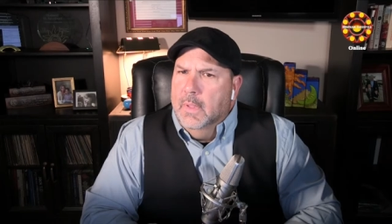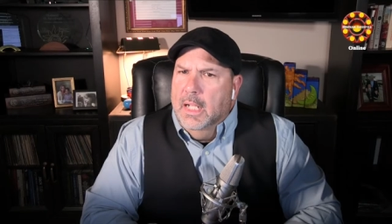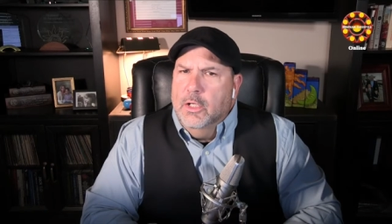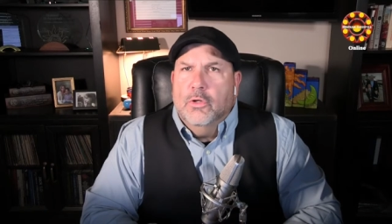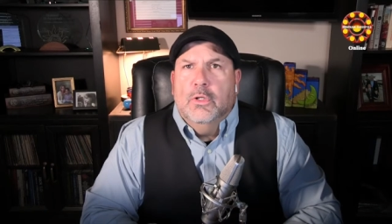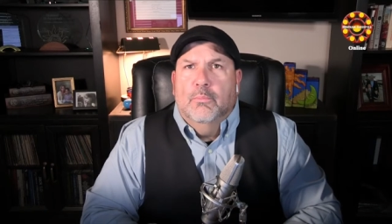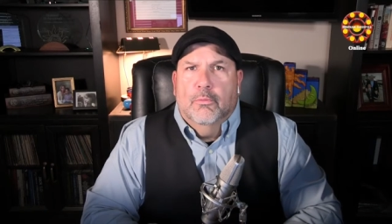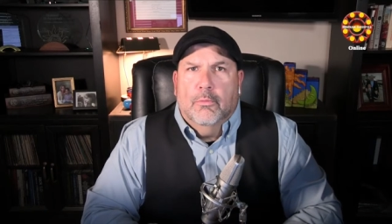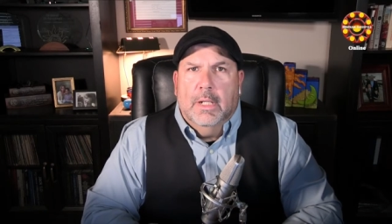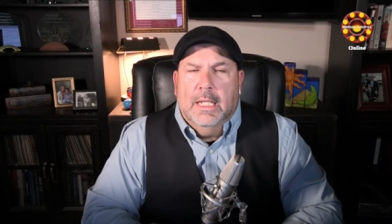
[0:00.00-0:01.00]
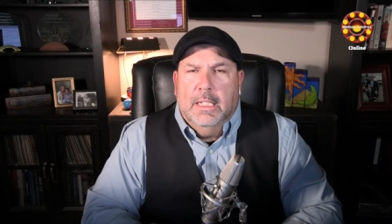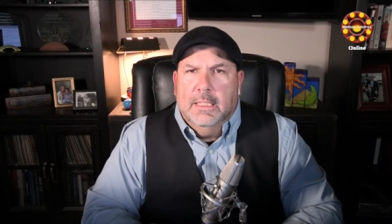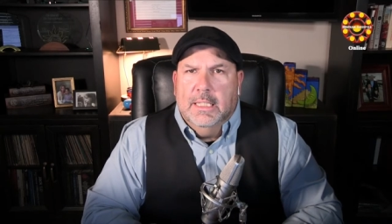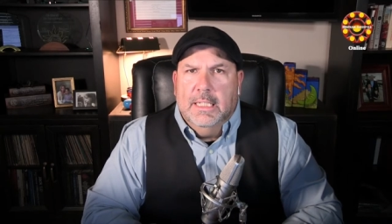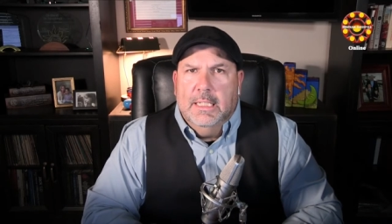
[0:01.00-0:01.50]
I know you
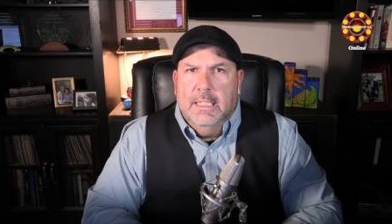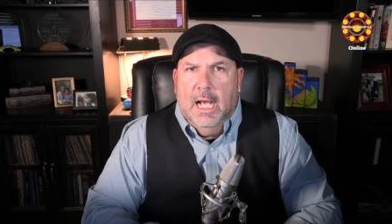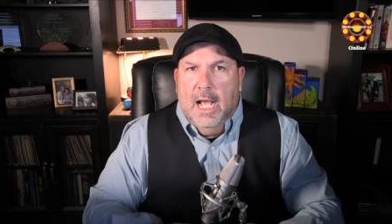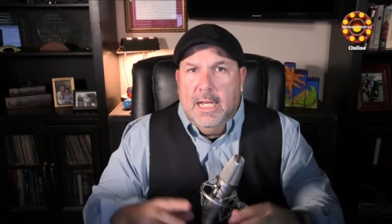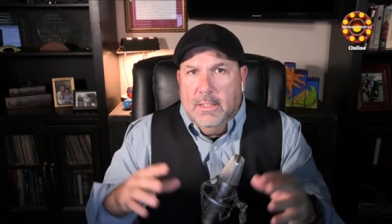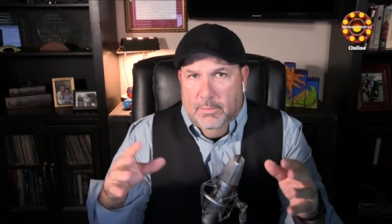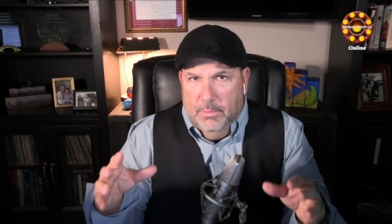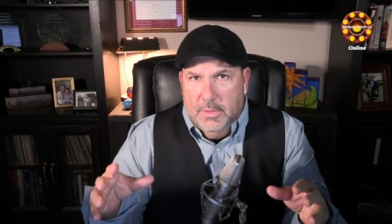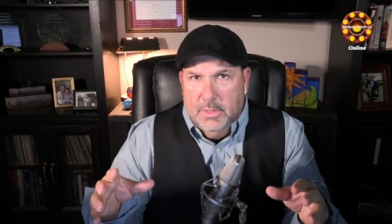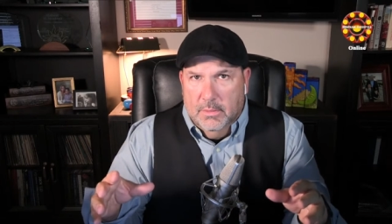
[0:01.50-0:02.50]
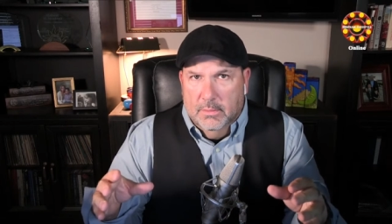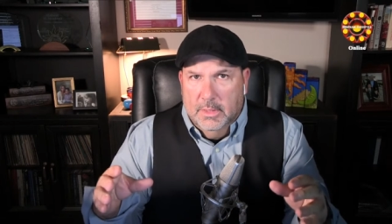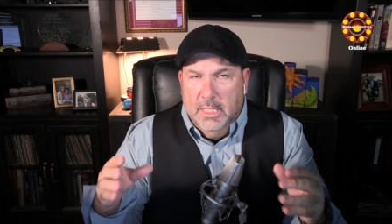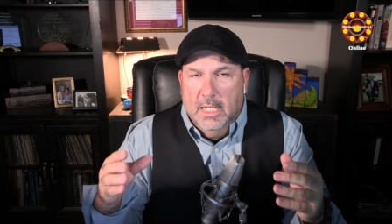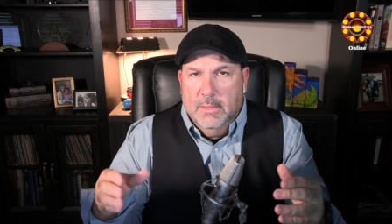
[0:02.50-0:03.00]
bring the items.
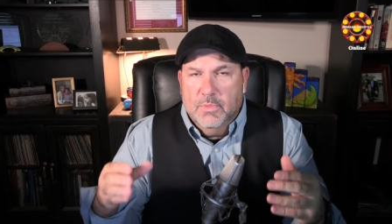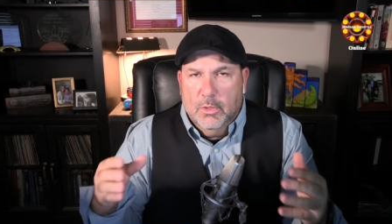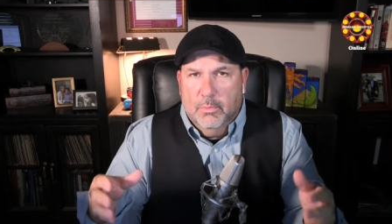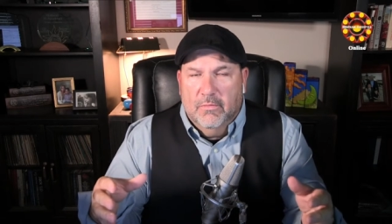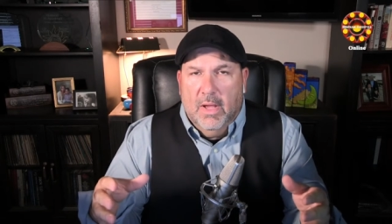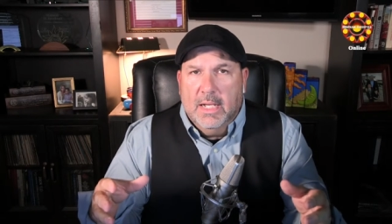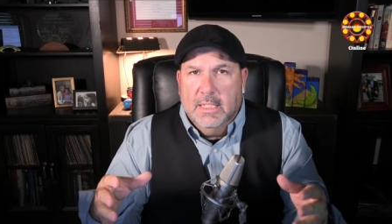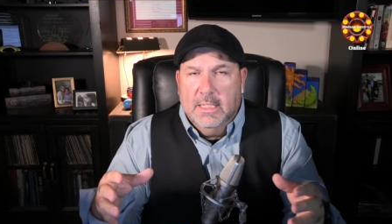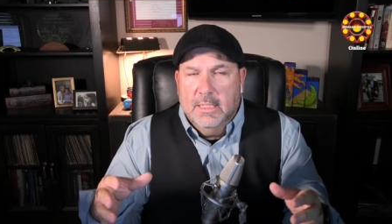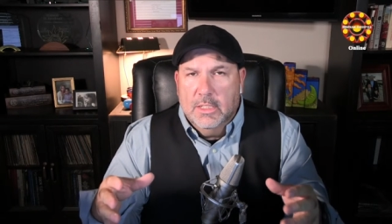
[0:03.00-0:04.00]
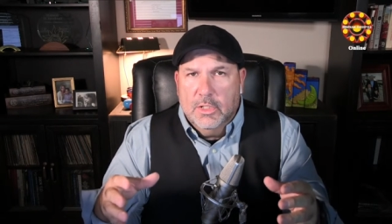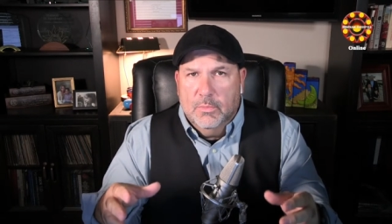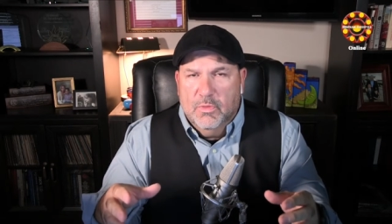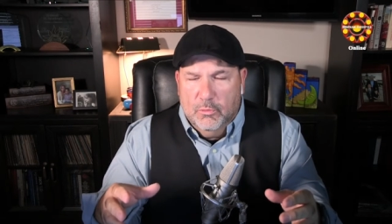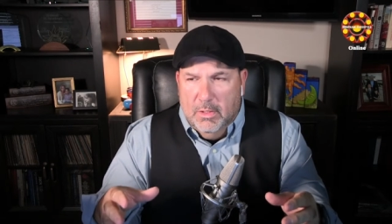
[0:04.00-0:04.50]
The items are provided in the
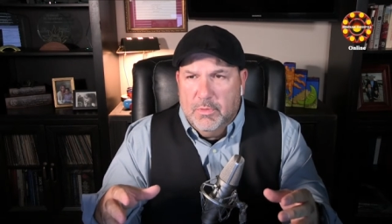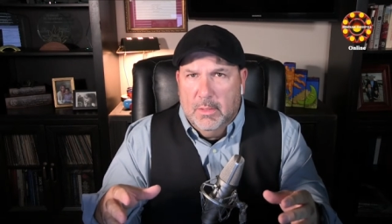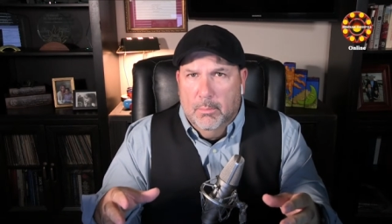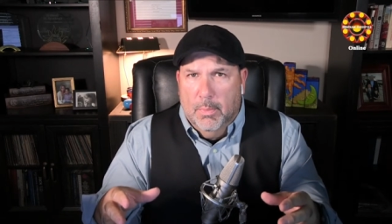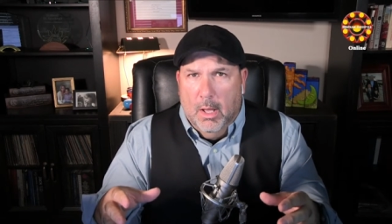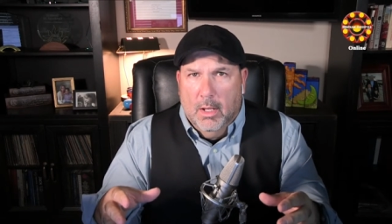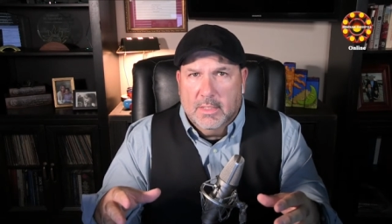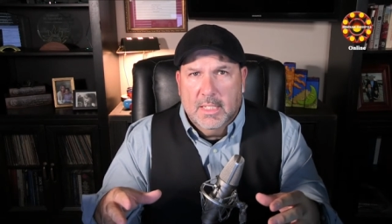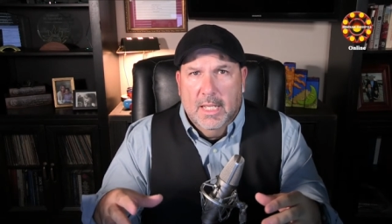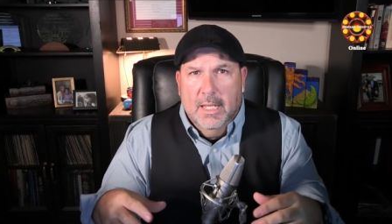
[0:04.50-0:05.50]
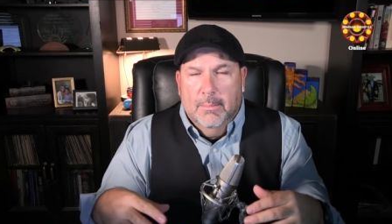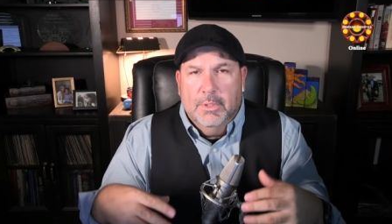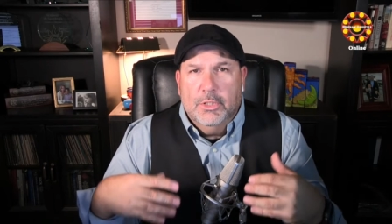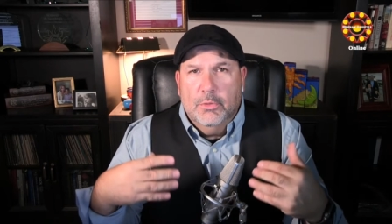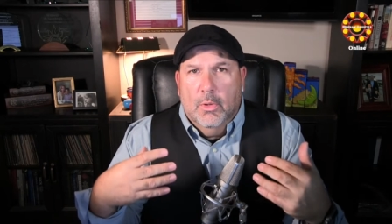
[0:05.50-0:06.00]
subscription box,
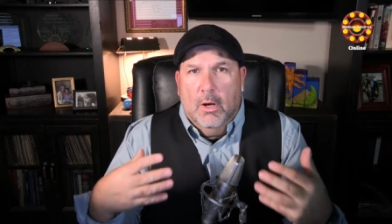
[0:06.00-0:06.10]
but do you